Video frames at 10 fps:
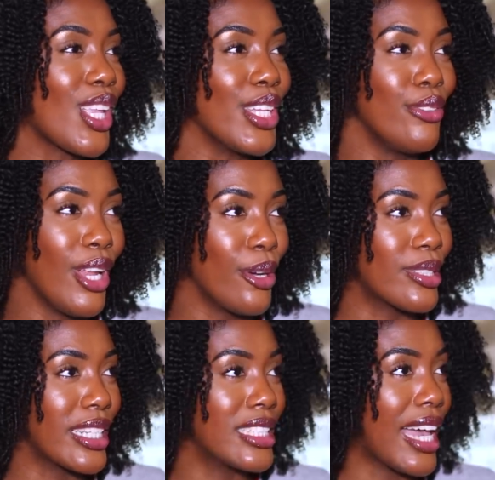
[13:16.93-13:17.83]
you know,
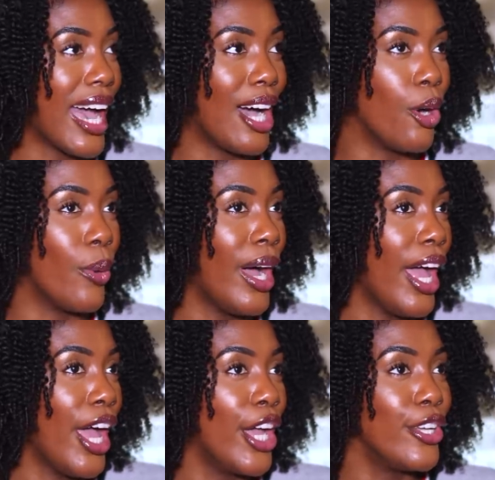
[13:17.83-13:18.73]
sis, how
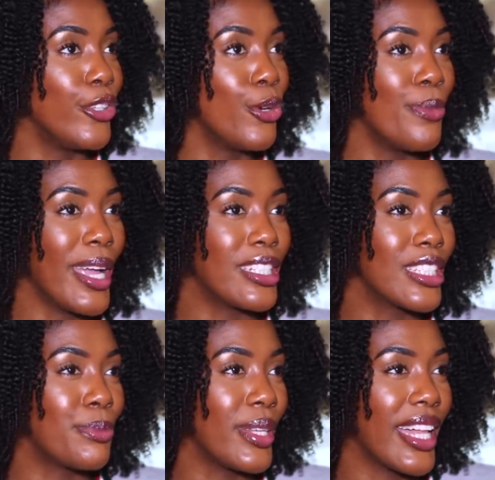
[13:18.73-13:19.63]
you may
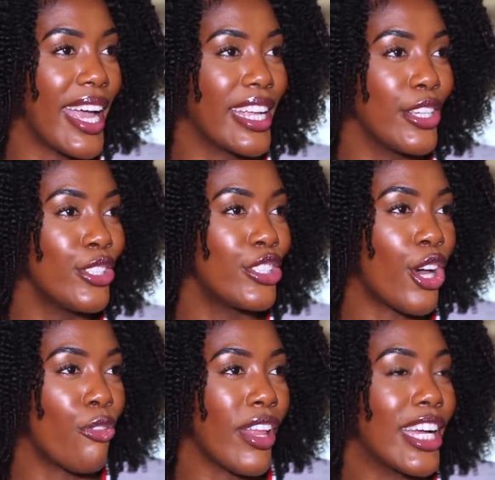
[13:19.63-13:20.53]
just be like, you just
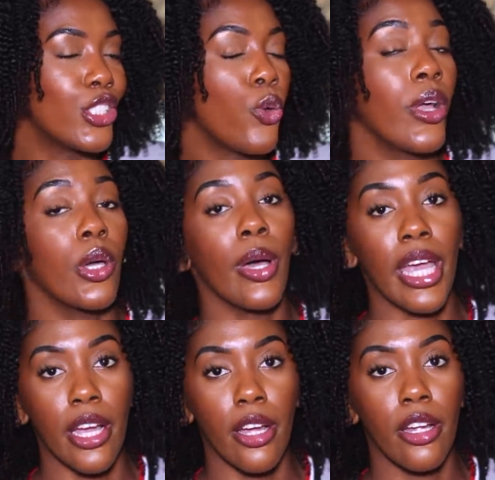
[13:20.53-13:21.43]
don't feel like doing your
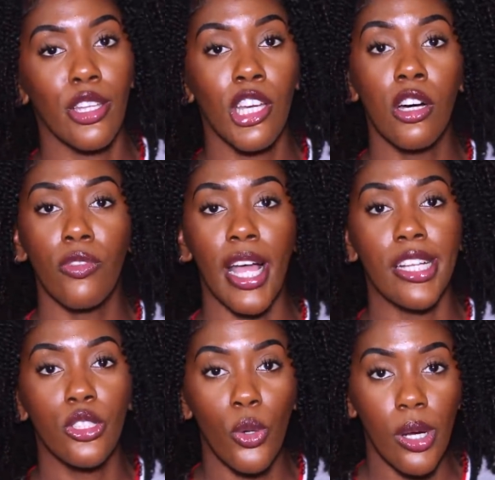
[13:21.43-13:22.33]
hair. You don't feel
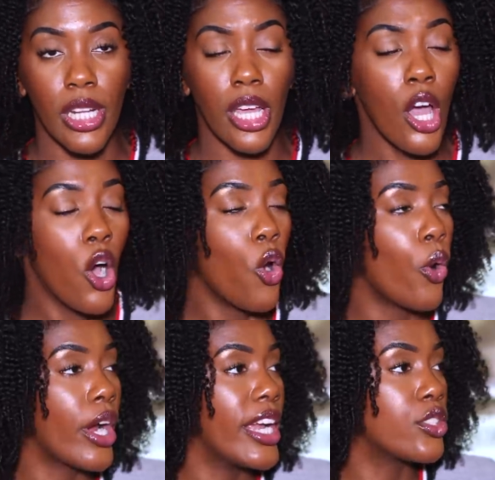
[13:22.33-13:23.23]
like doing it,
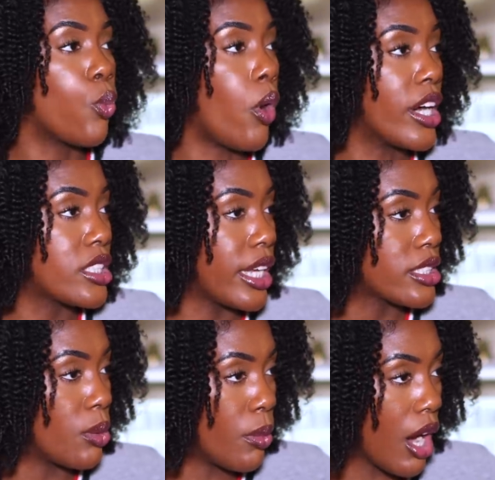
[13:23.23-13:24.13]
or it's wash day
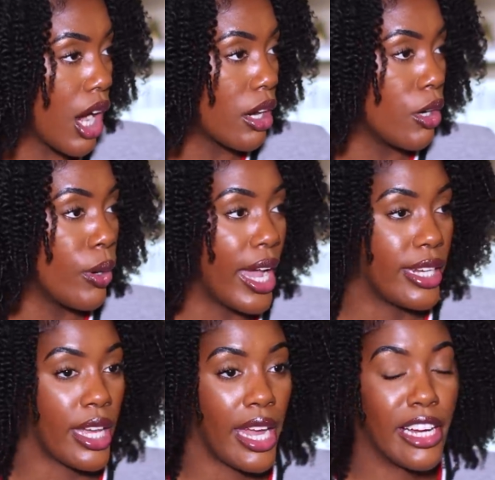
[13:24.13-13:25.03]
tomorrow
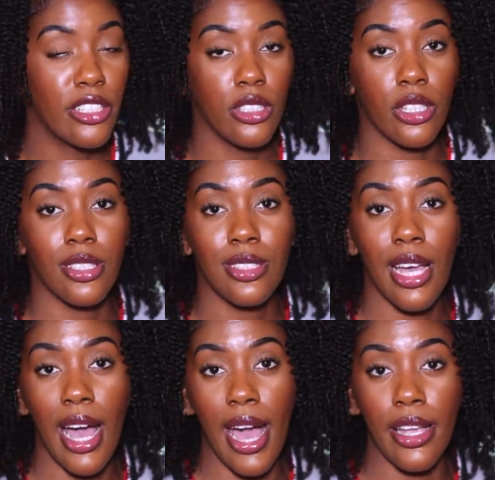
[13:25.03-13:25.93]
and the hair just looks
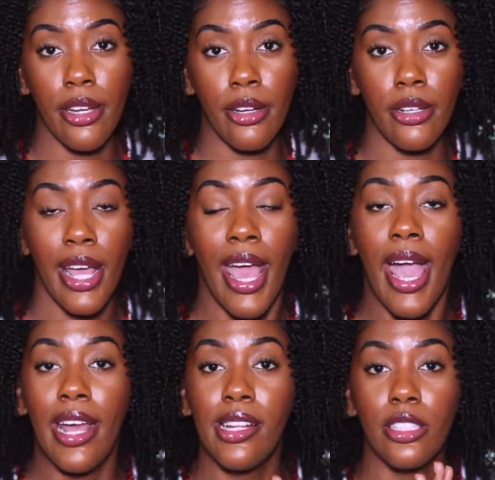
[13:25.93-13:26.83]
tired.
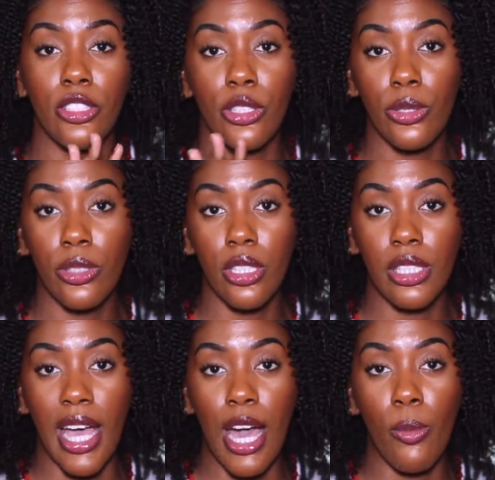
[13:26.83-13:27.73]
And this is usually the
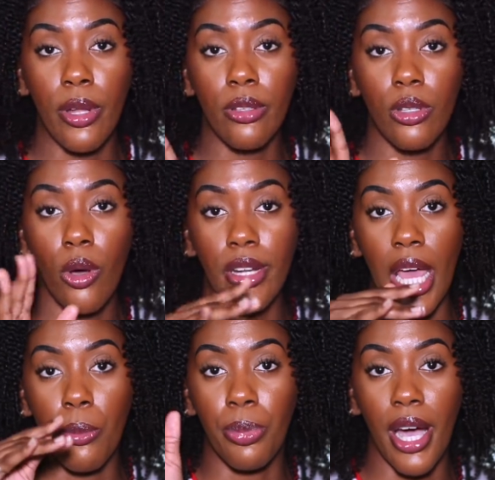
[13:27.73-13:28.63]
time where you throw on
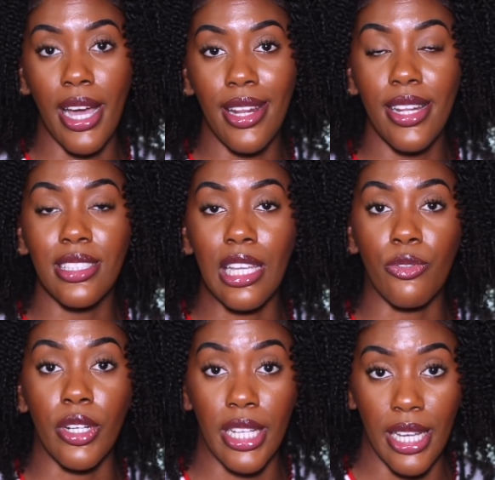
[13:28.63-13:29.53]
that bonnet and say,
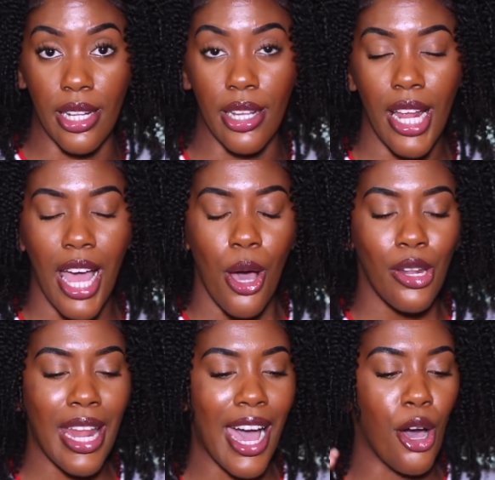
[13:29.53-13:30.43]
forget it.
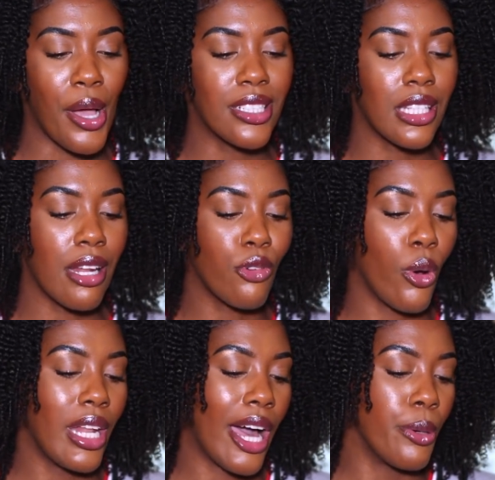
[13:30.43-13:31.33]
Now, instead of
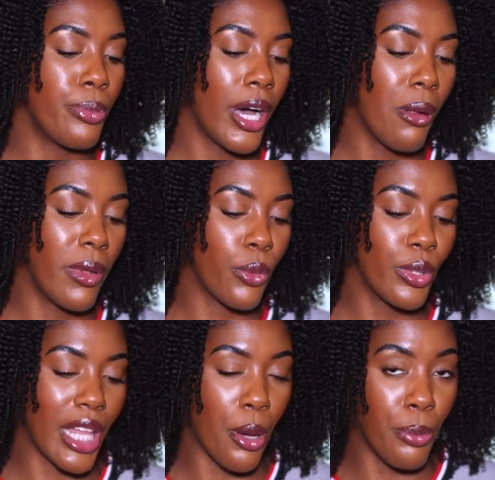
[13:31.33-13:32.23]
going out in public
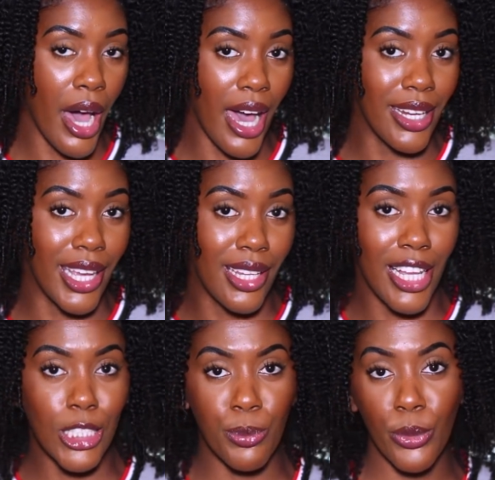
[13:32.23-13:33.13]
with that bonnet,
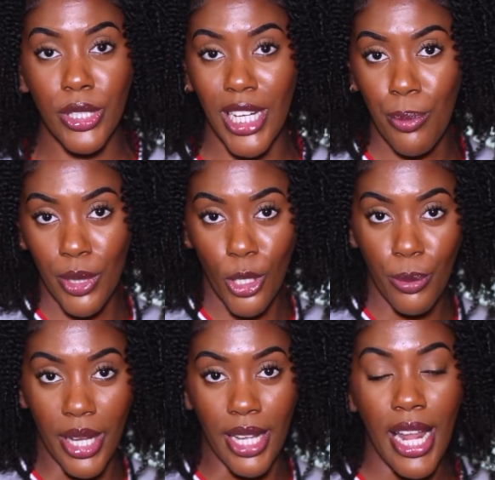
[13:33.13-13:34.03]
let's spruce it up a little
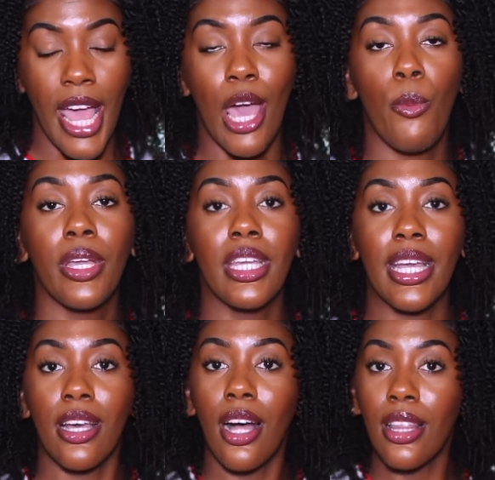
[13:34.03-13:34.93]
bit and we can
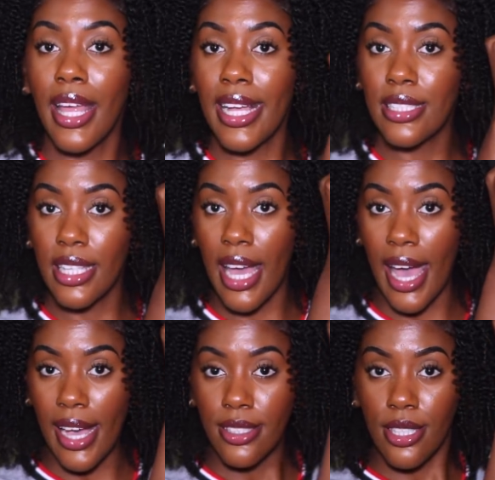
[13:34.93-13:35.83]
get a lazy
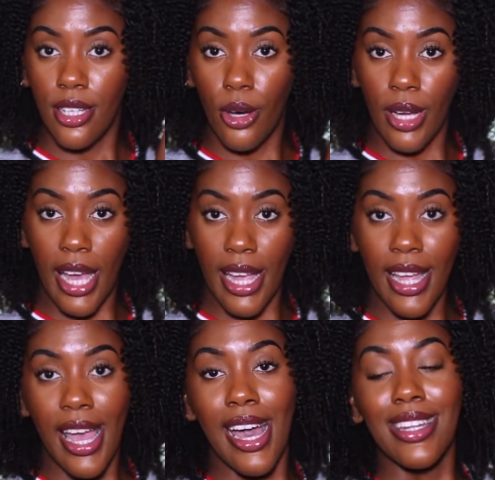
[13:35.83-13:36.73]
hat,
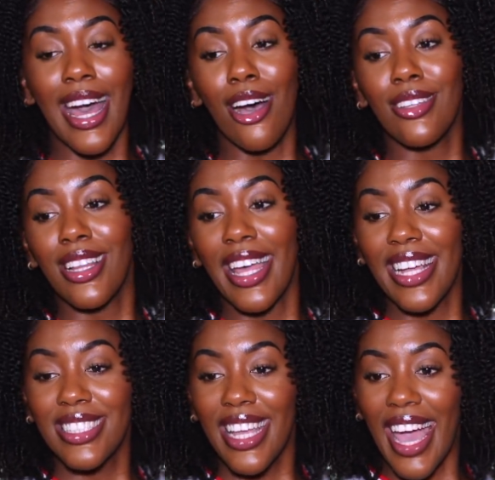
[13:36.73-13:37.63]
okay? Now, the lazy